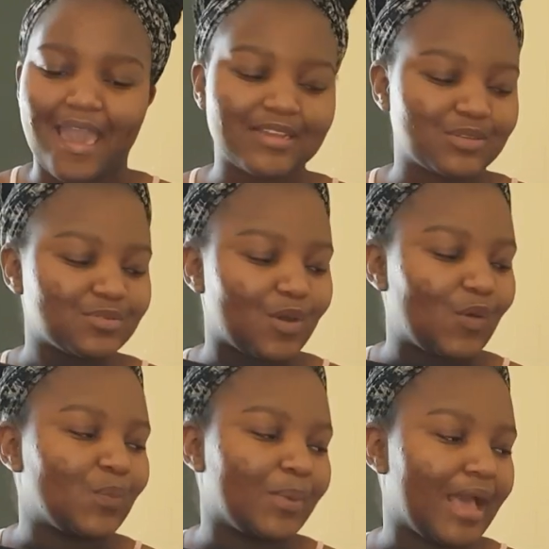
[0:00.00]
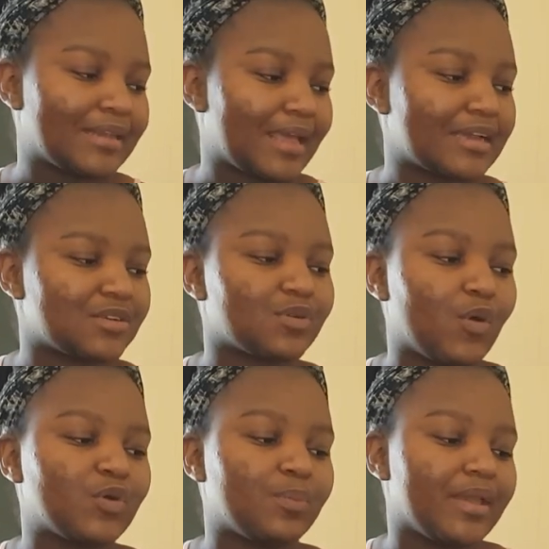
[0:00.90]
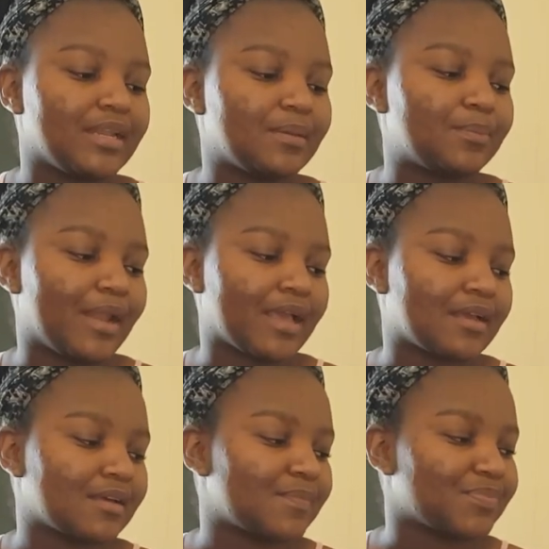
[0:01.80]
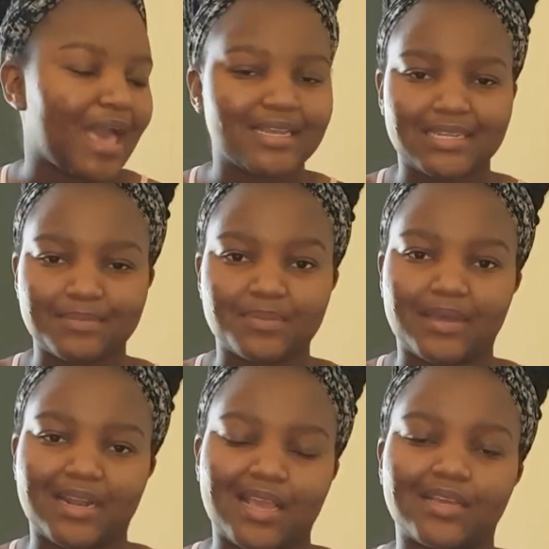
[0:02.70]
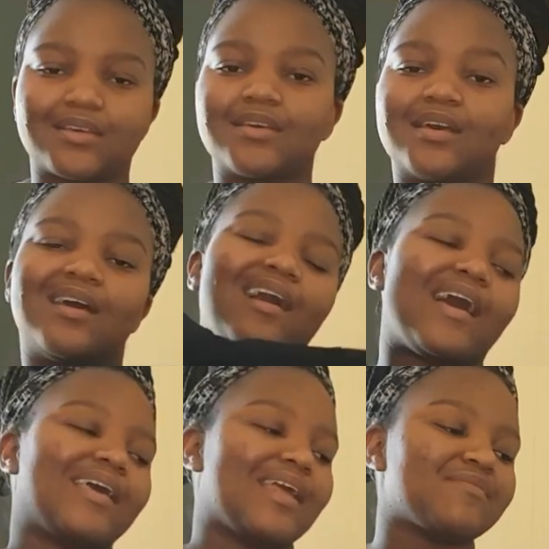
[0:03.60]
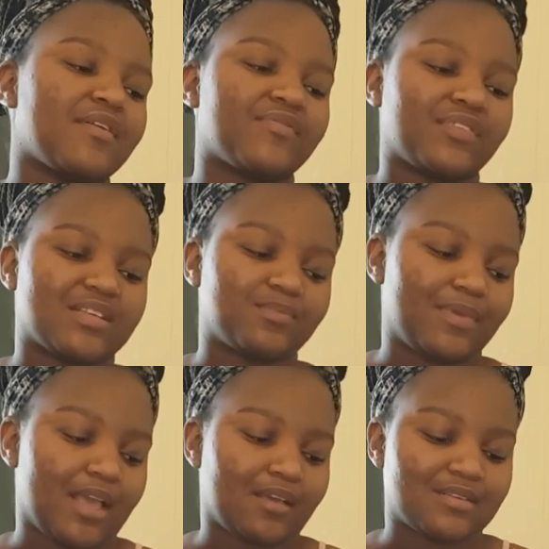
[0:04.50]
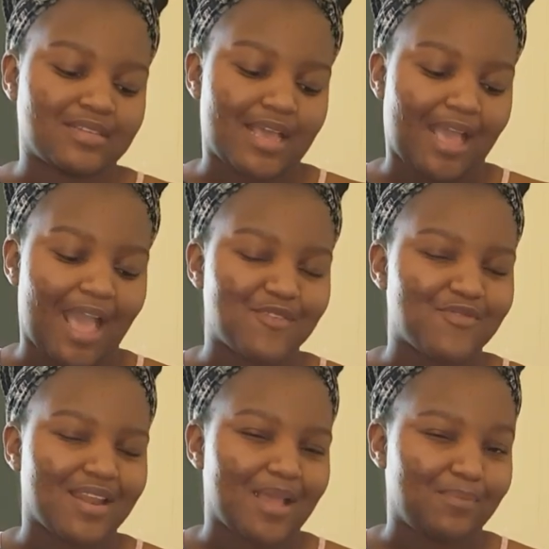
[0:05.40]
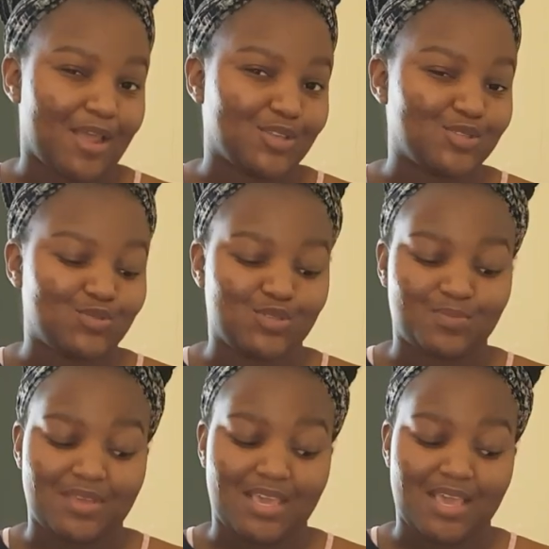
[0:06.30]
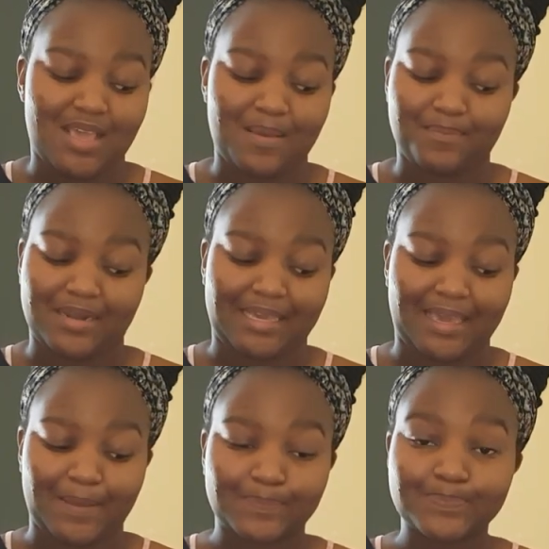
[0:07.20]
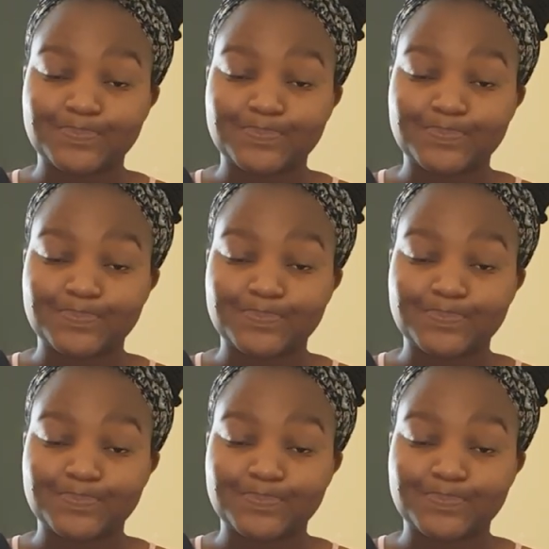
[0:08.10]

I don't own many black items, but like I love everything that's black, because like I feel like black suits me. But okay,